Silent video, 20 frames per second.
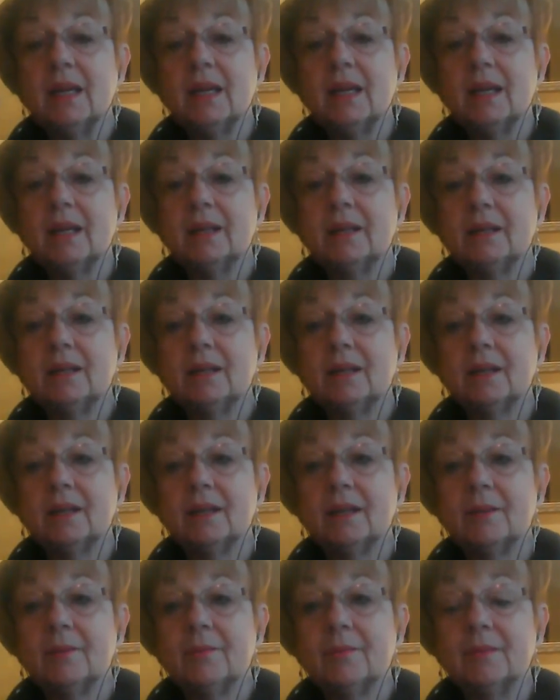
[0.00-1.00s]
and
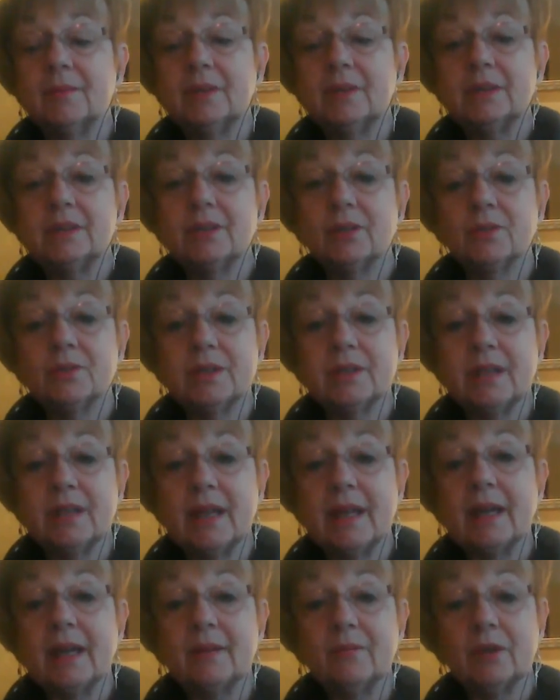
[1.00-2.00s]
so
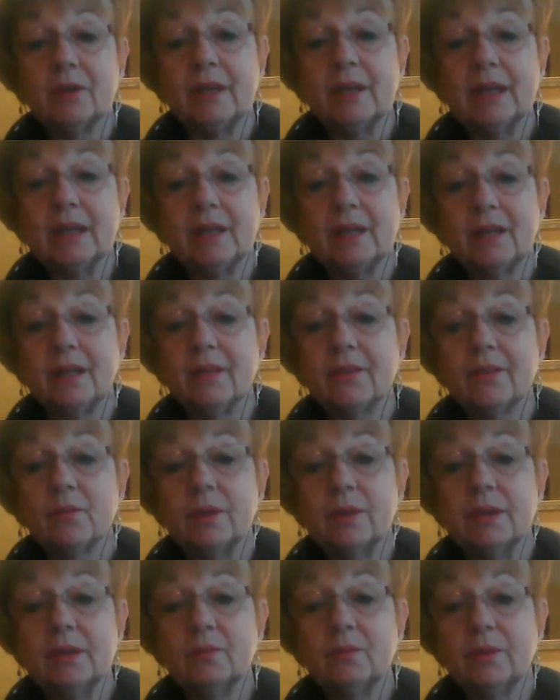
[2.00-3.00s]
today I'm running another
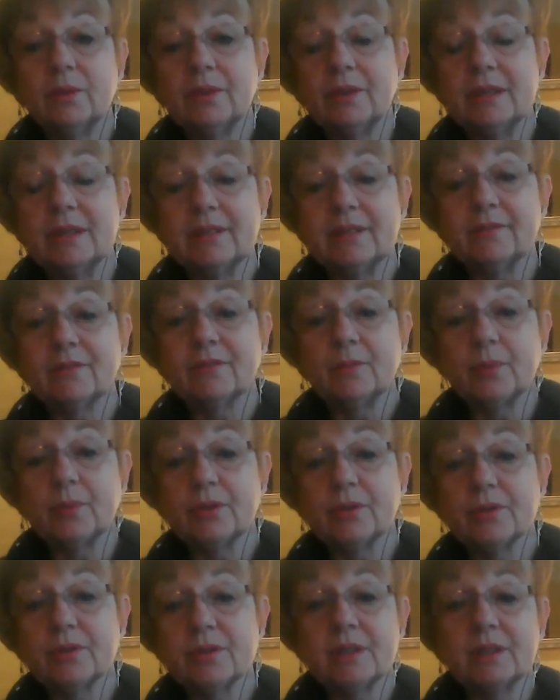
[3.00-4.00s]
one with a different
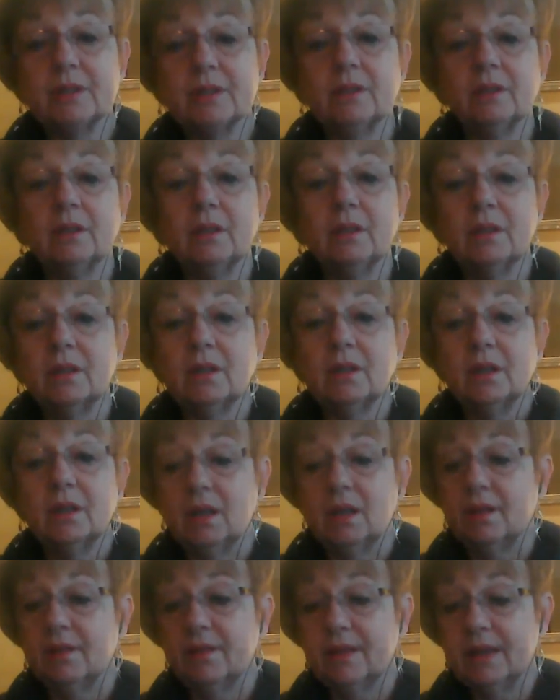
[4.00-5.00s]
person
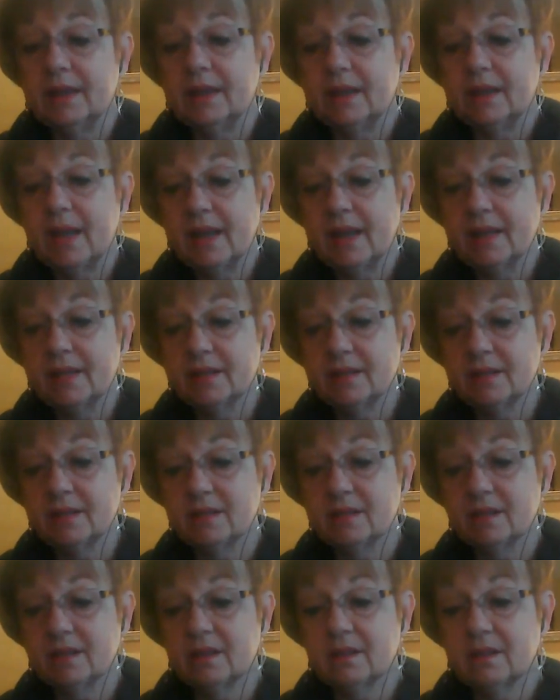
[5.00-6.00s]
that has
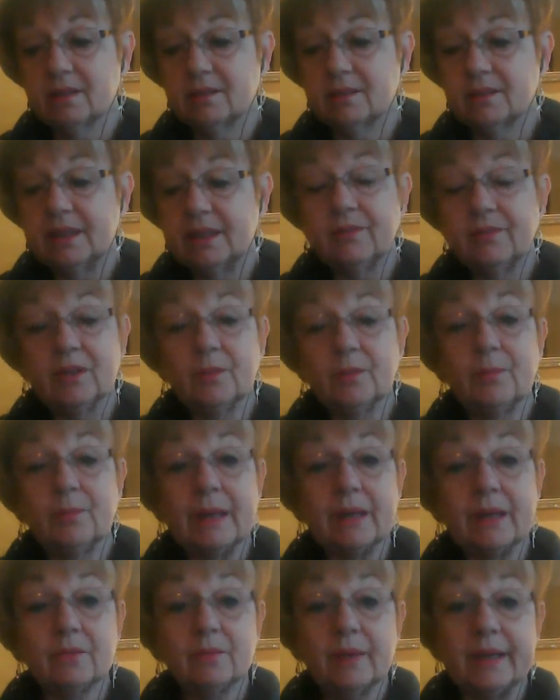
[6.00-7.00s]
even a
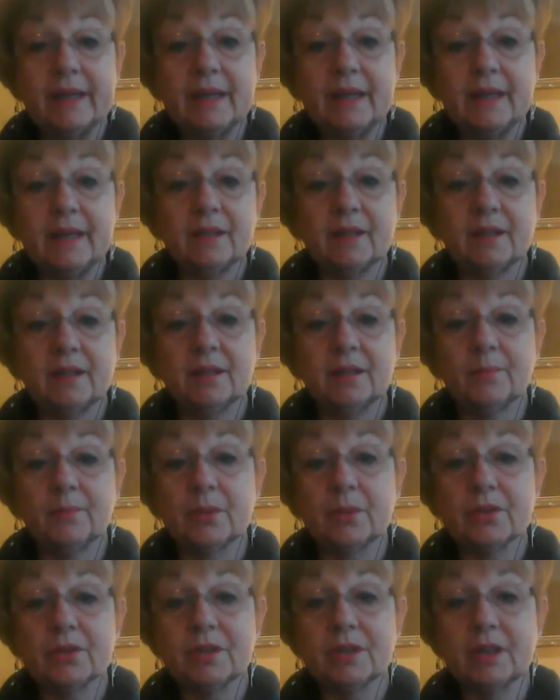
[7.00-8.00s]
better rating than the
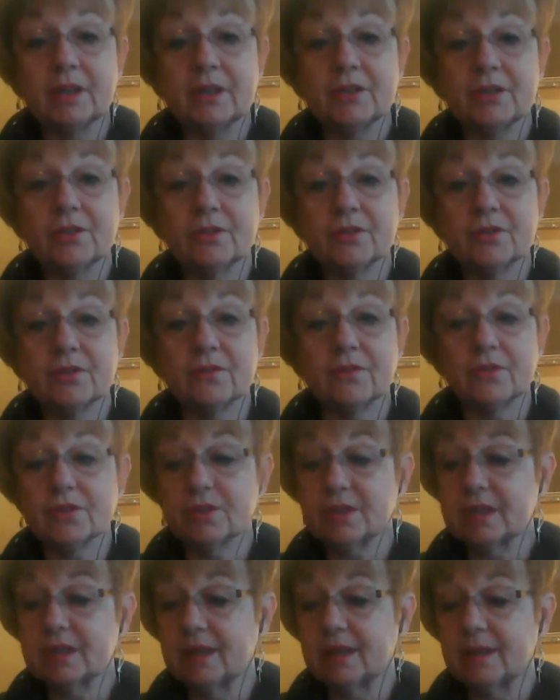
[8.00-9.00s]
person I chose the
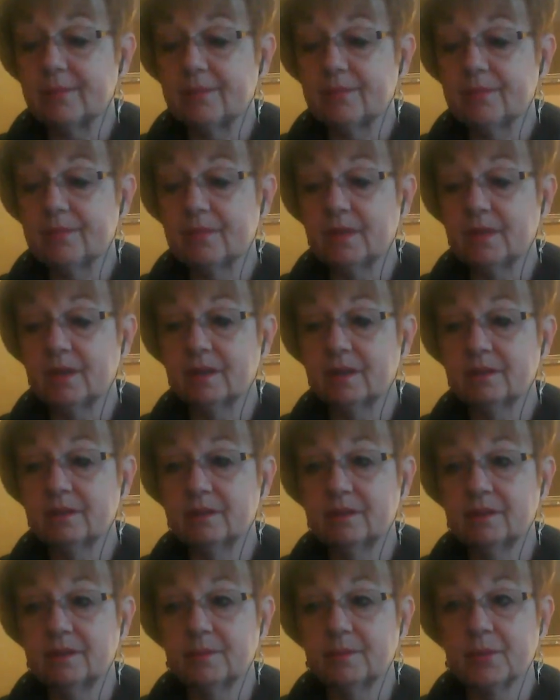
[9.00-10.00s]
first time. The
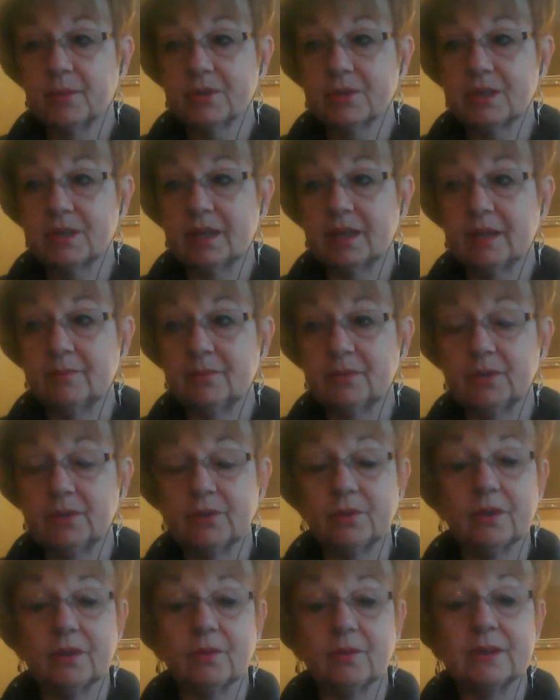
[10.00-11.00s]
person I'm
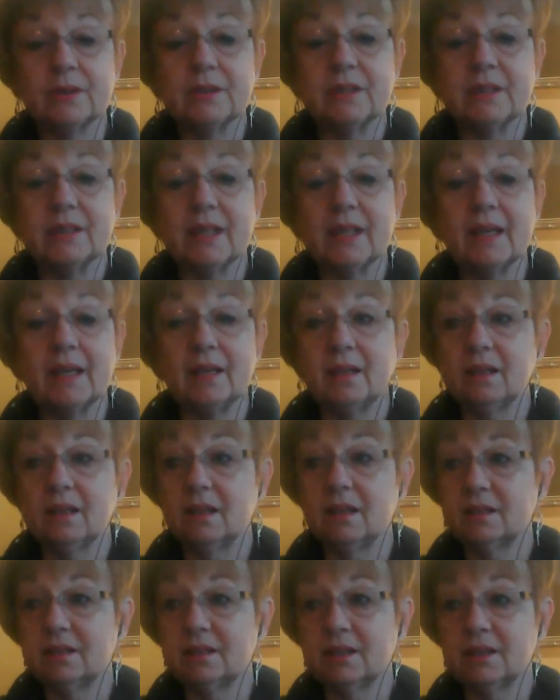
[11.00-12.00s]
doing it with today
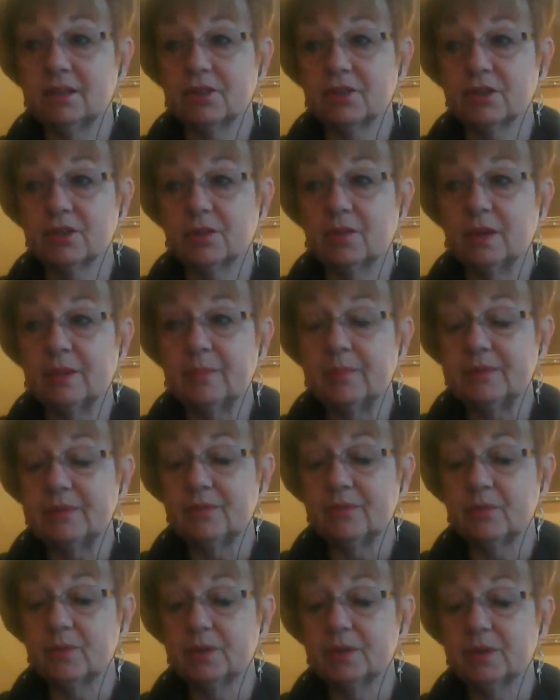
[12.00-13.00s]
didn't show up
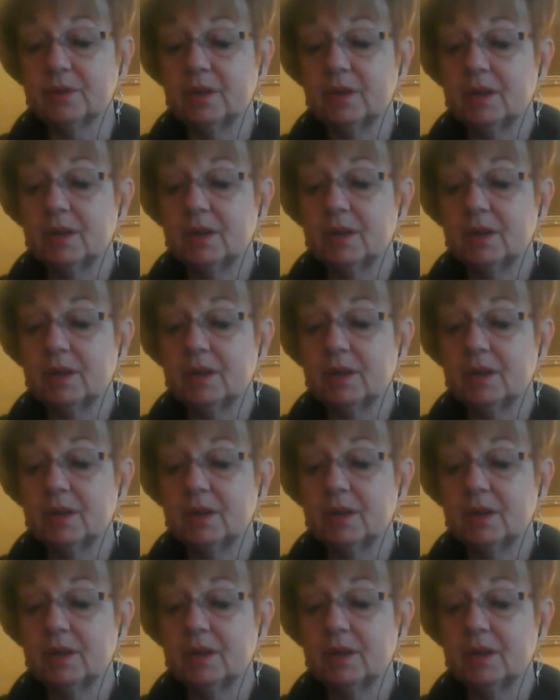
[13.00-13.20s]
before,